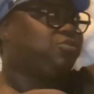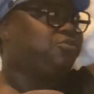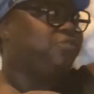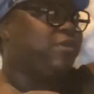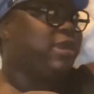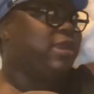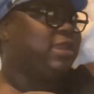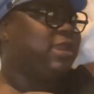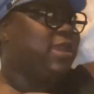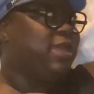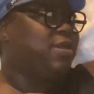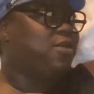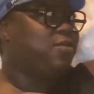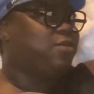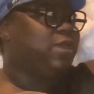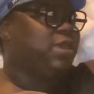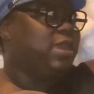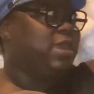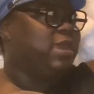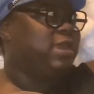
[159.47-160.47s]
right
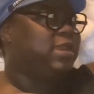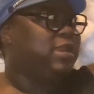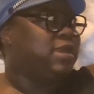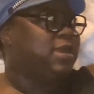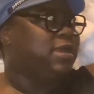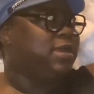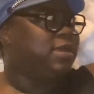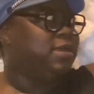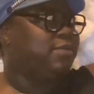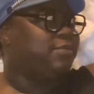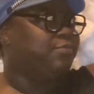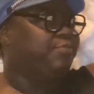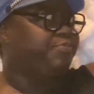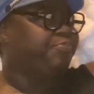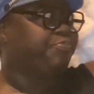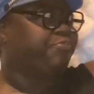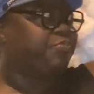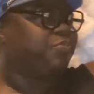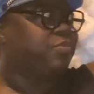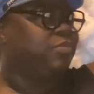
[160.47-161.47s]
now. And
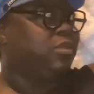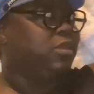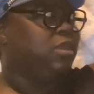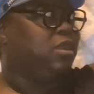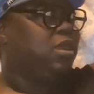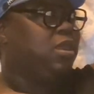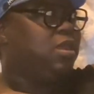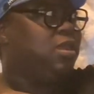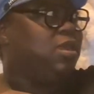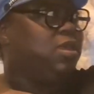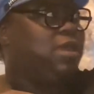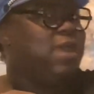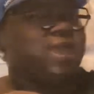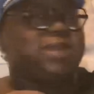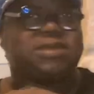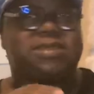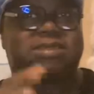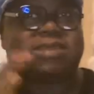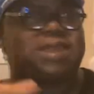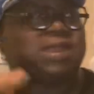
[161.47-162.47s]
I
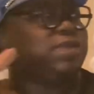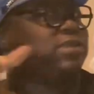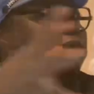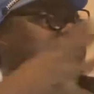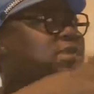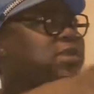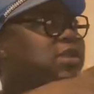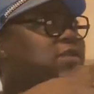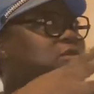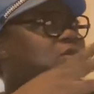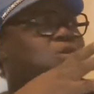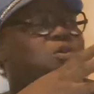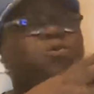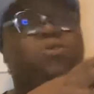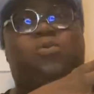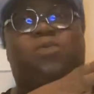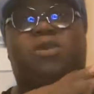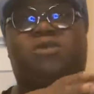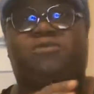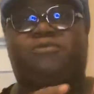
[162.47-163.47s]
just decided to take the
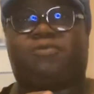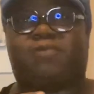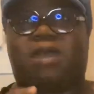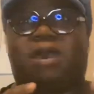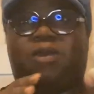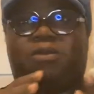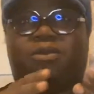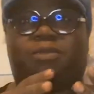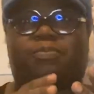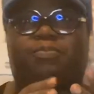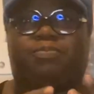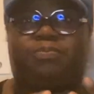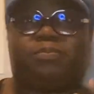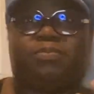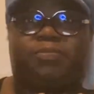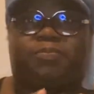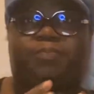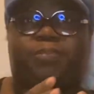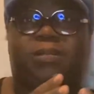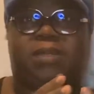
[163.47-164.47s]
whole wallflower
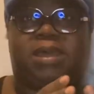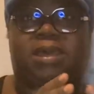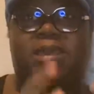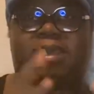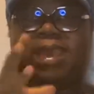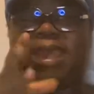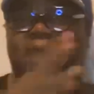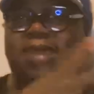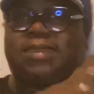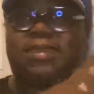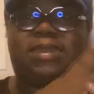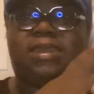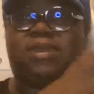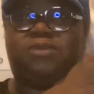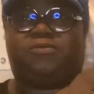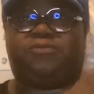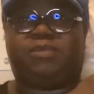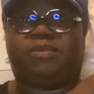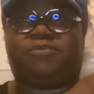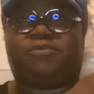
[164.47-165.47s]
plug and the
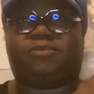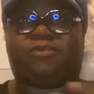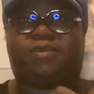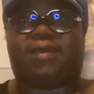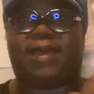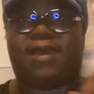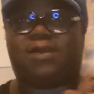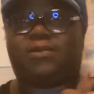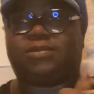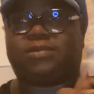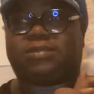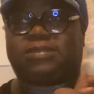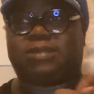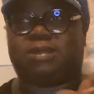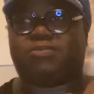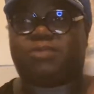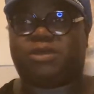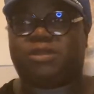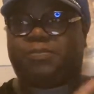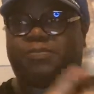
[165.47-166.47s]
refill out.
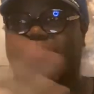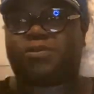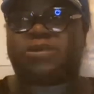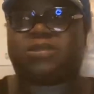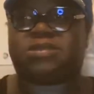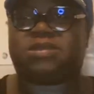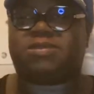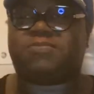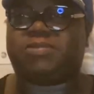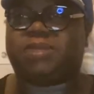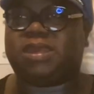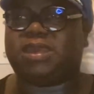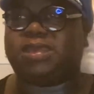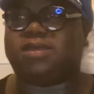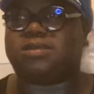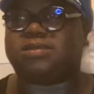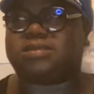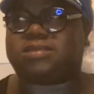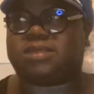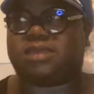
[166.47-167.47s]
I'm going to put something
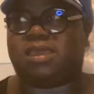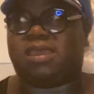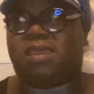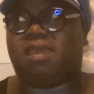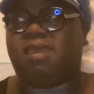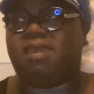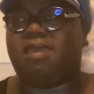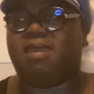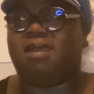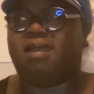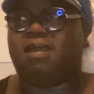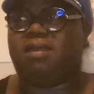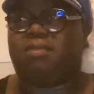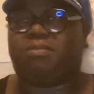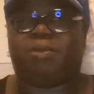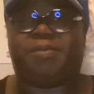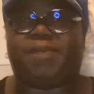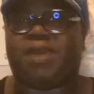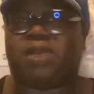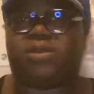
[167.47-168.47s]
else there.
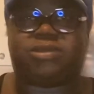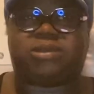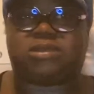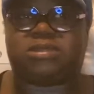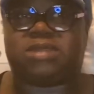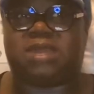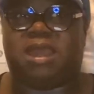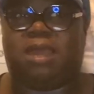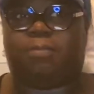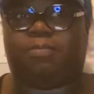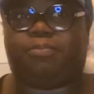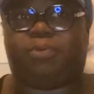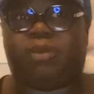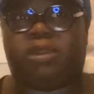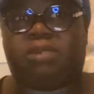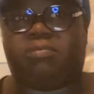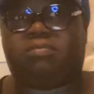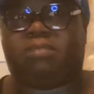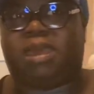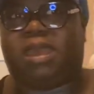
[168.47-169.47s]
Maybe I'll just start
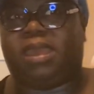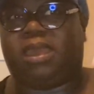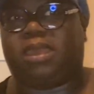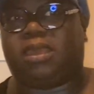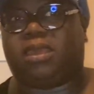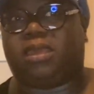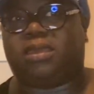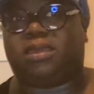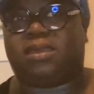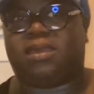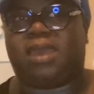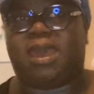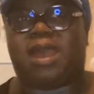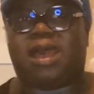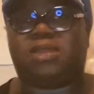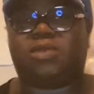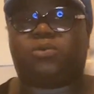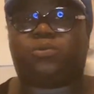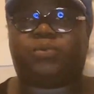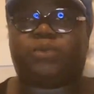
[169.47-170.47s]
putting my
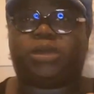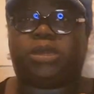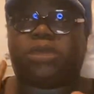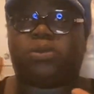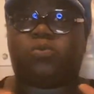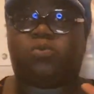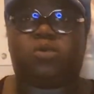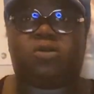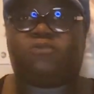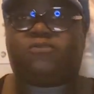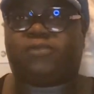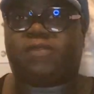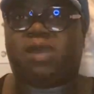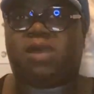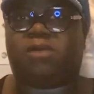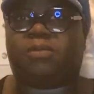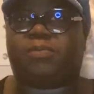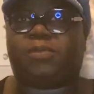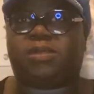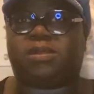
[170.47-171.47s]
Halloween
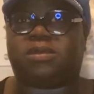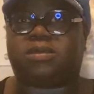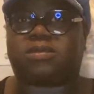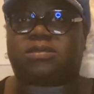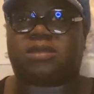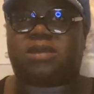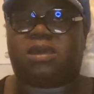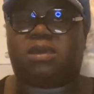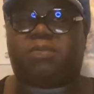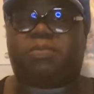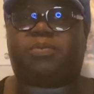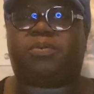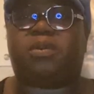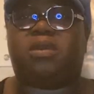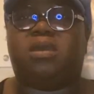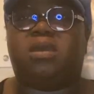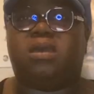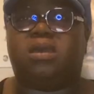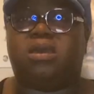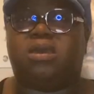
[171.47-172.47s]
wallflower plugs up.
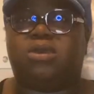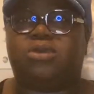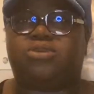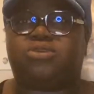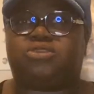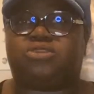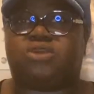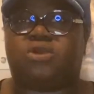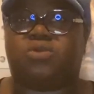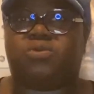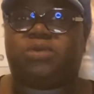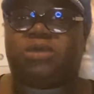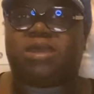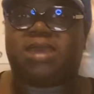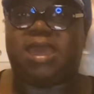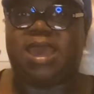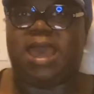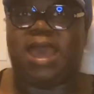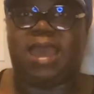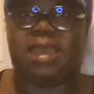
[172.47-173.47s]
So
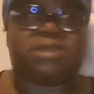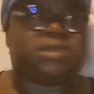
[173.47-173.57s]
yeah, I